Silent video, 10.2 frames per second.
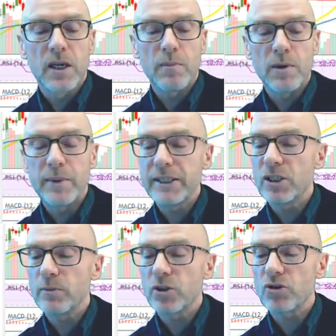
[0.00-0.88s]

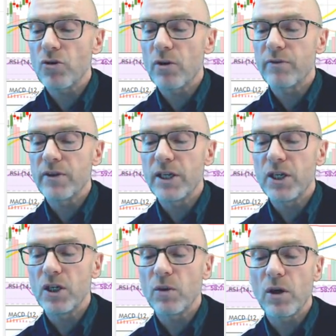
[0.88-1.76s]
Momentum strong for the
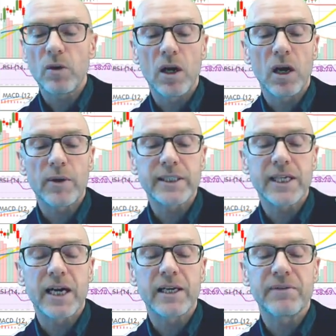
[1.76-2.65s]
euro, RSI